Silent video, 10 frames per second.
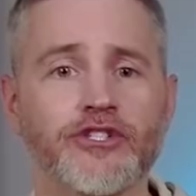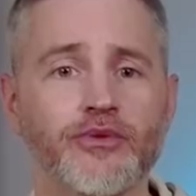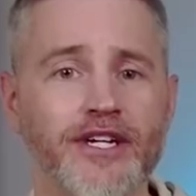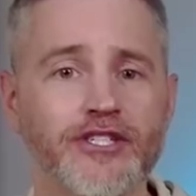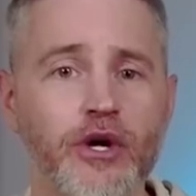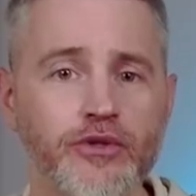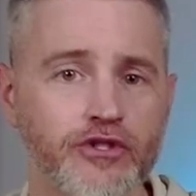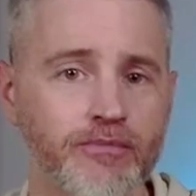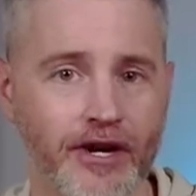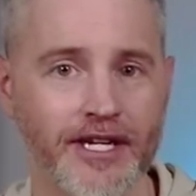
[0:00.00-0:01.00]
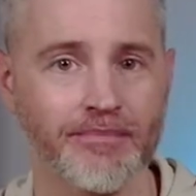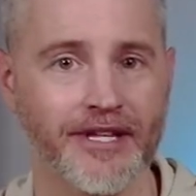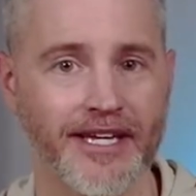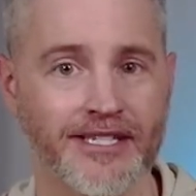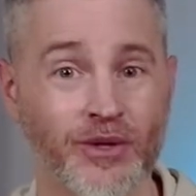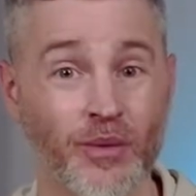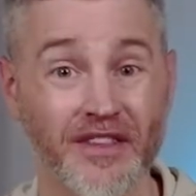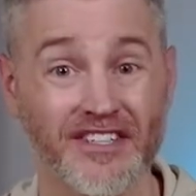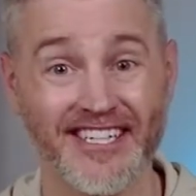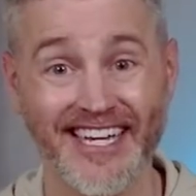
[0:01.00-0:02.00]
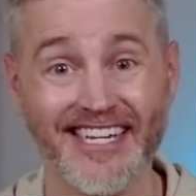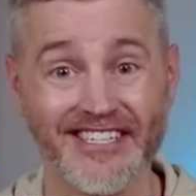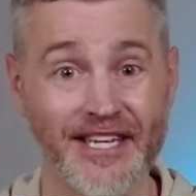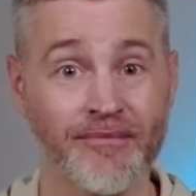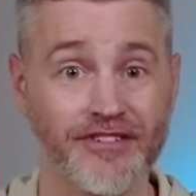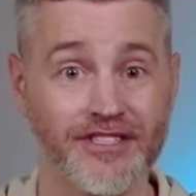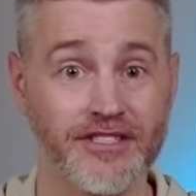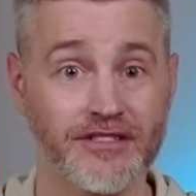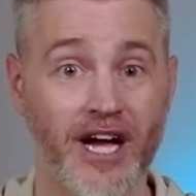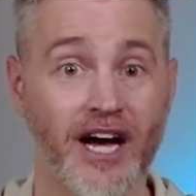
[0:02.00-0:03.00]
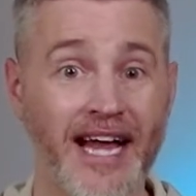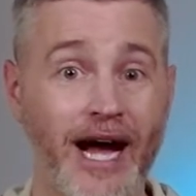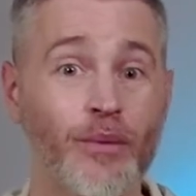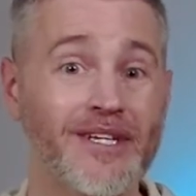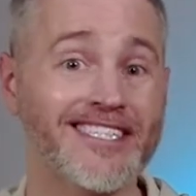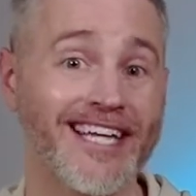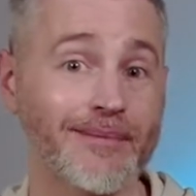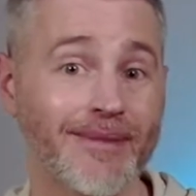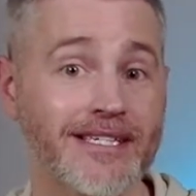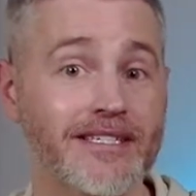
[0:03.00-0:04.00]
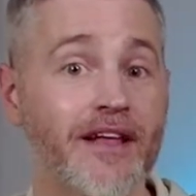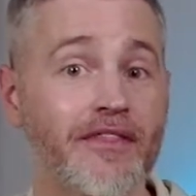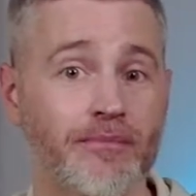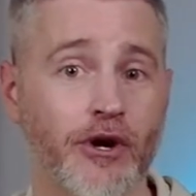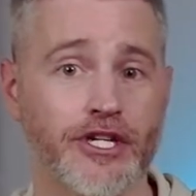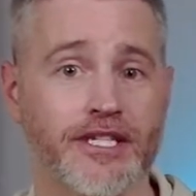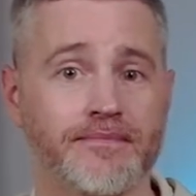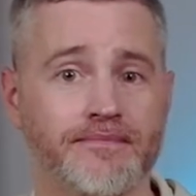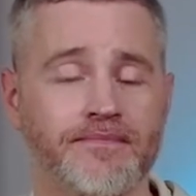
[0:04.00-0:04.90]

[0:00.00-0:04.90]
to a go-to-market plan, with today's emphasis on how we segment the market.